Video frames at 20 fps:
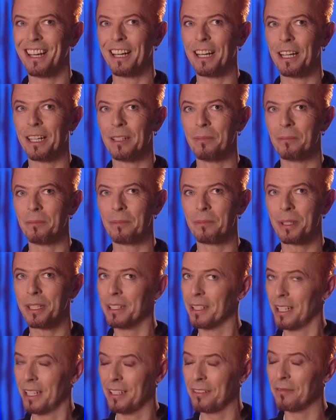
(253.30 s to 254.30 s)

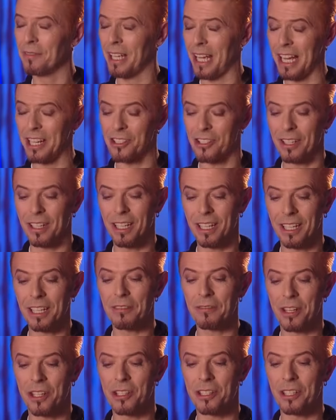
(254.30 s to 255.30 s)
but he
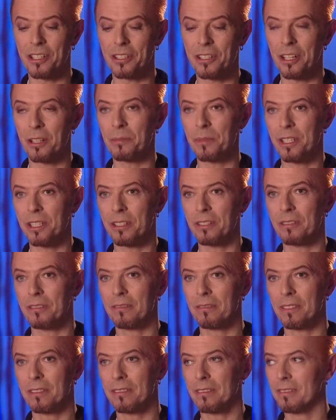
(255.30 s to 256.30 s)
eventually told me to
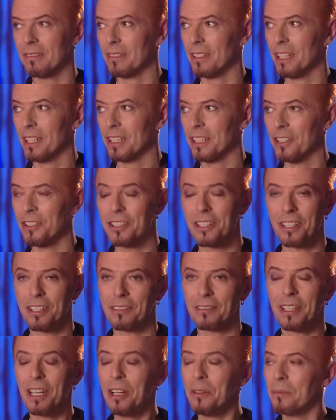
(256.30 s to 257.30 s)

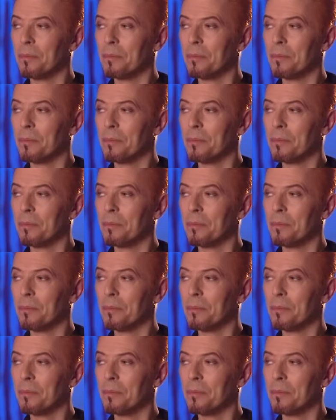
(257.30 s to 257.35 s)
continue.